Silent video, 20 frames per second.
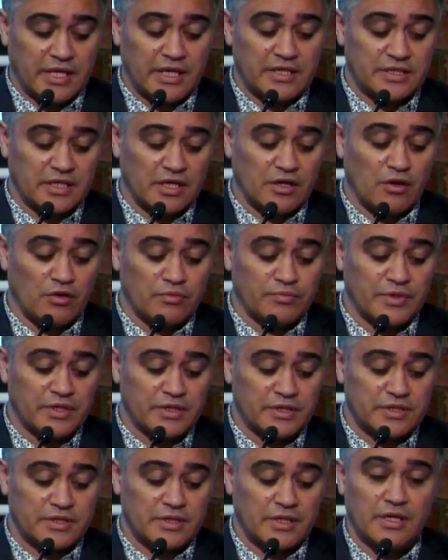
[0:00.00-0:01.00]
had
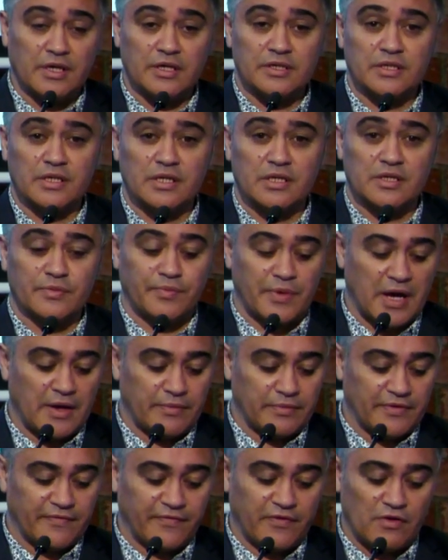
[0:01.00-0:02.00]
secondments to the
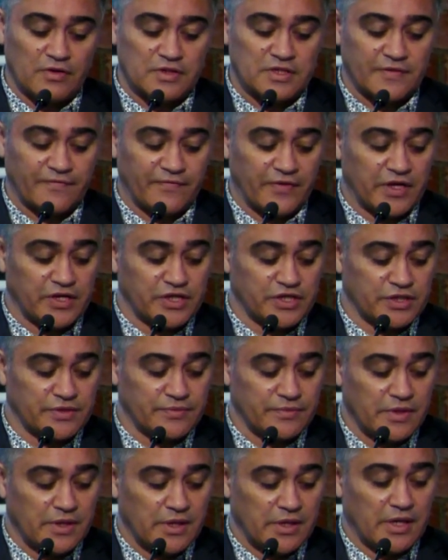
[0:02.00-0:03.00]
Department of Conservation,